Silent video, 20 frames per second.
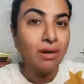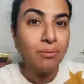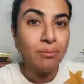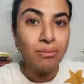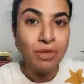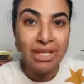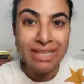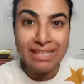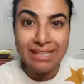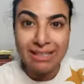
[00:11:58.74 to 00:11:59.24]

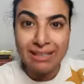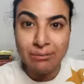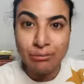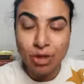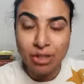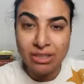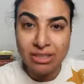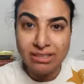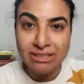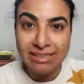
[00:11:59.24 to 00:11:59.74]
bringing him
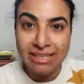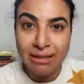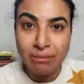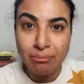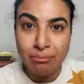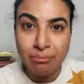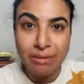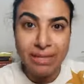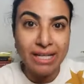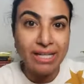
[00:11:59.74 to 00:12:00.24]
on the
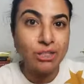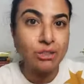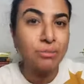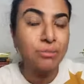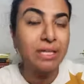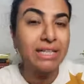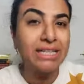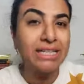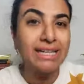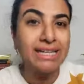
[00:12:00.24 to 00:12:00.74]
same page,
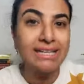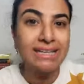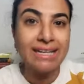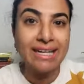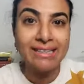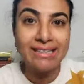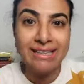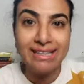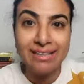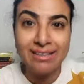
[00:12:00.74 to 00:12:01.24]
building in
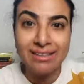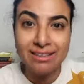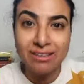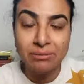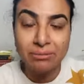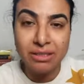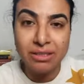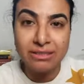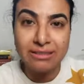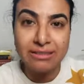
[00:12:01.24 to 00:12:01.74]
that
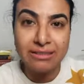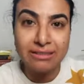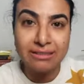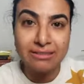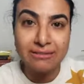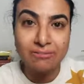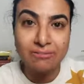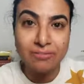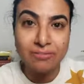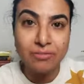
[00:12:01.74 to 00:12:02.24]
intimacy.
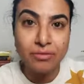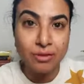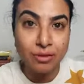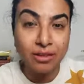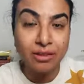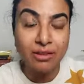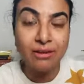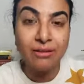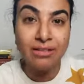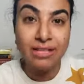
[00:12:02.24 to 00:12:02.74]

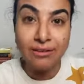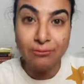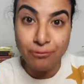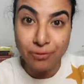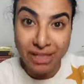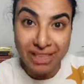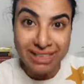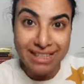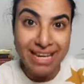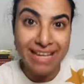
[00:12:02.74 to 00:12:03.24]
Okay, that
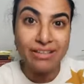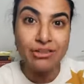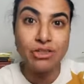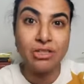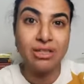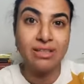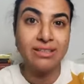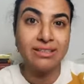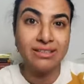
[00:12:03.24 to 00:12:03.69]
financial